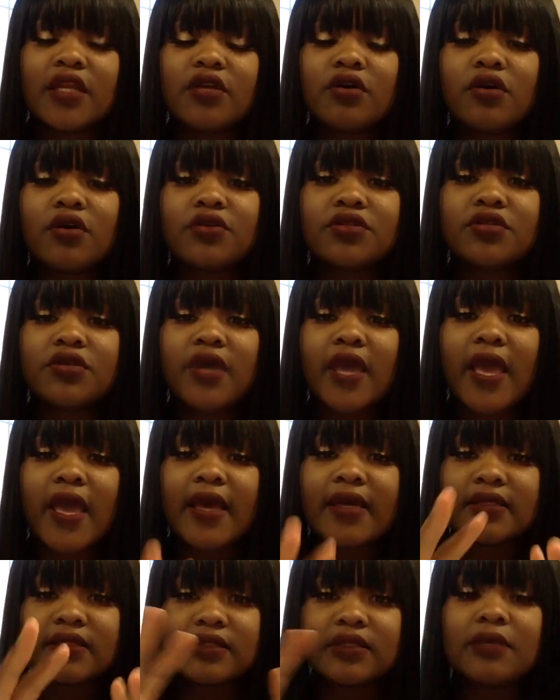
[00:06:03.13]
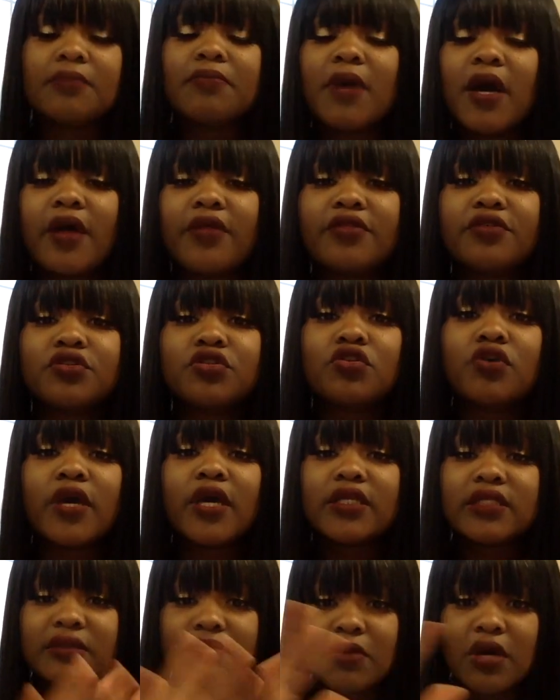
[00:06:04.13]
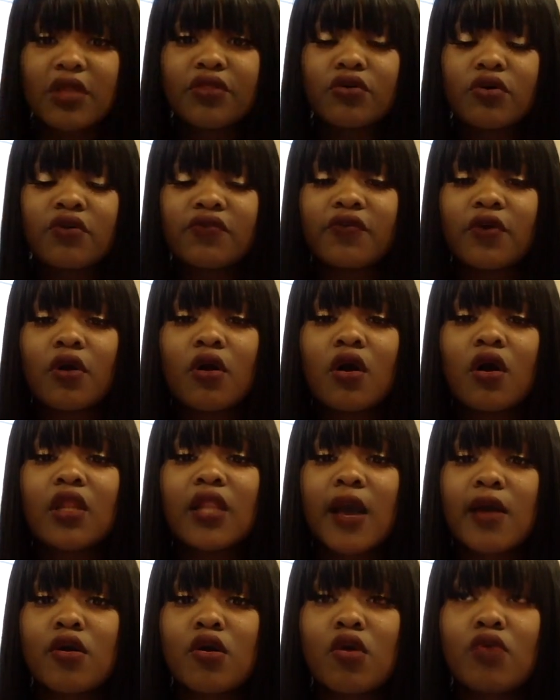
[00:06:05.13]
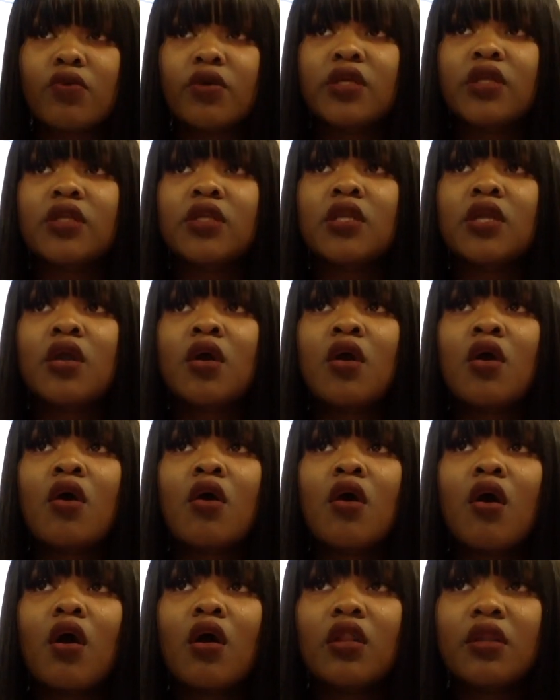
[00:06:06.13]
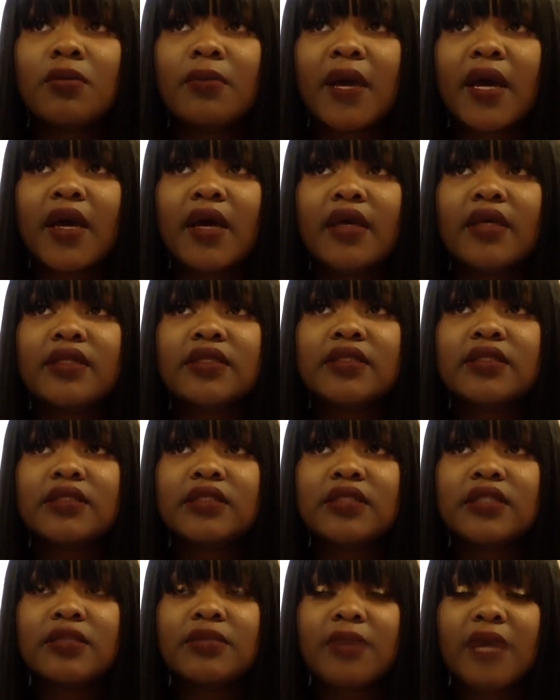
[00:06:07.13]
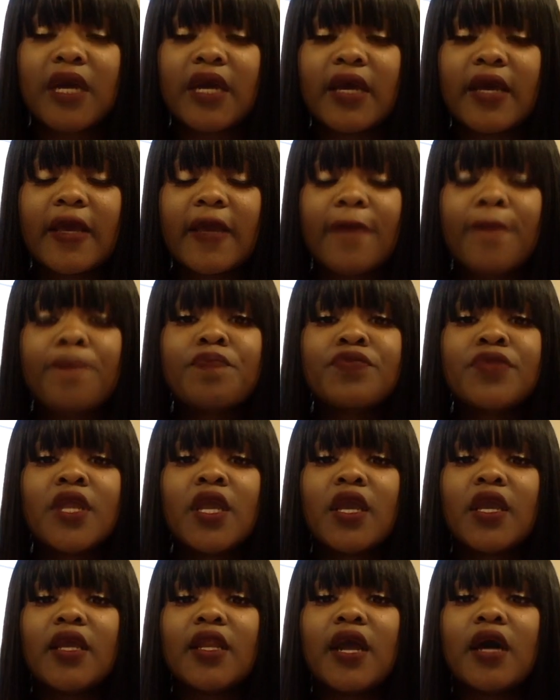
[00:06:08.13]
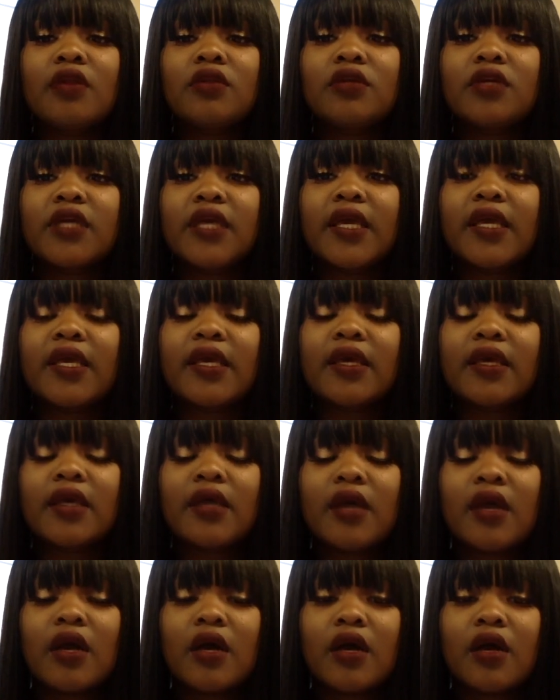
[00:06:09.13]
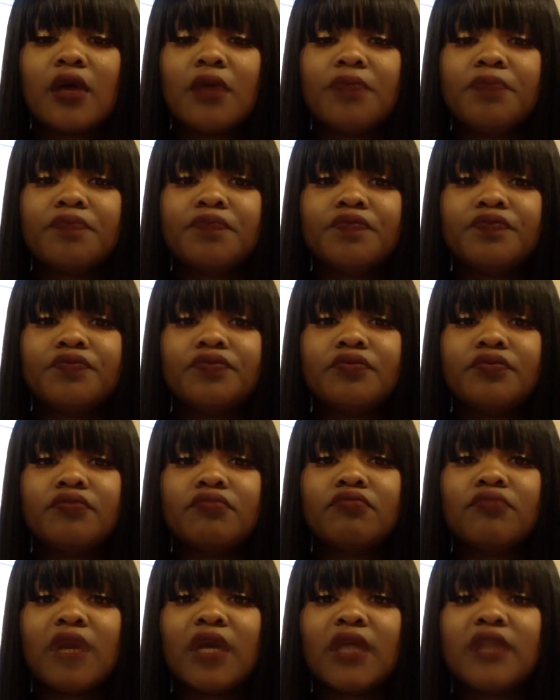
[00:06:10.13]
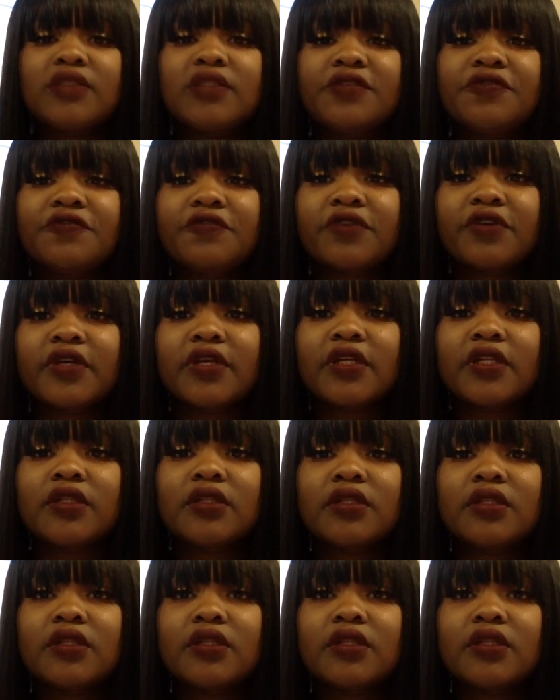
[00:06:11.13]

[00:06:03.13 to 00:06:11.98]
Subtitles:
and it also has the month. So as a month overall, I'll go in all of my syllabi and I'll look at my different